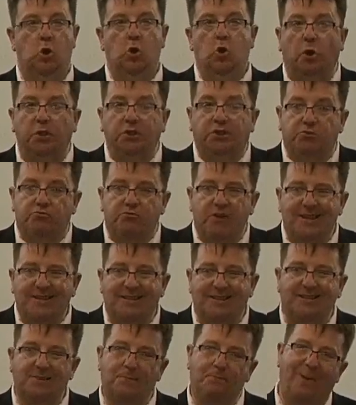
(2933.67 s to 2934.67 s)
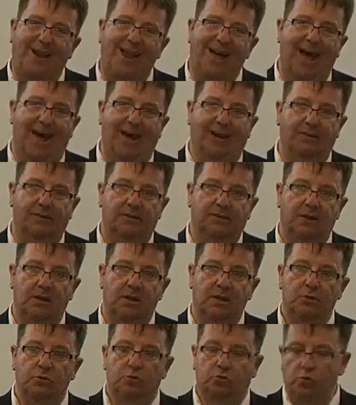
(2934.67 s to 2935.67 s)
created a plan
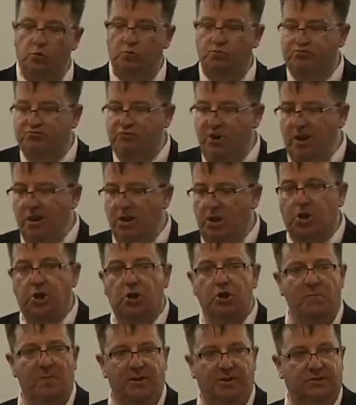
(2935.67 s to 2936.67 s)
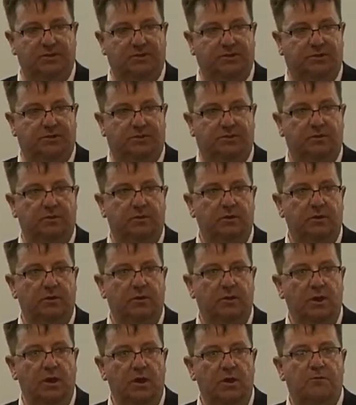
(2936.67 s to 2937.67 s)
to bring humans
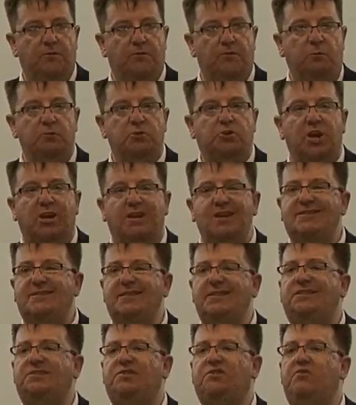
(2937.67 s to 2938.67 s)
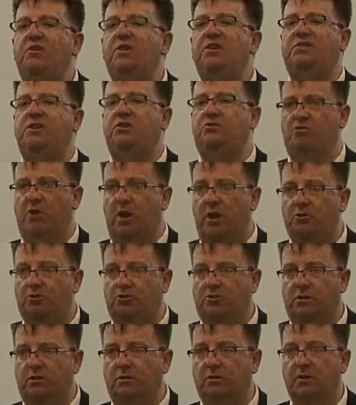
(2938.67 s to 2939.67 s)
from Genesis 3
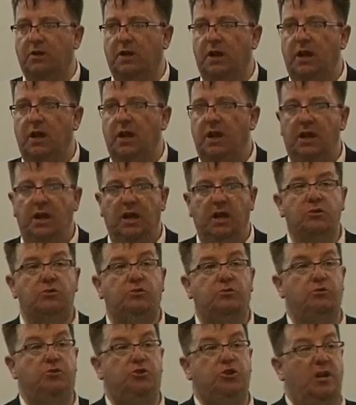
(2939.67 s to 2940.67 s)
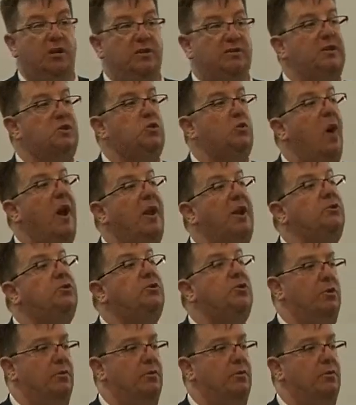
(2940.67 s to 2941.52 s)
situation into Genesis 1 and 2.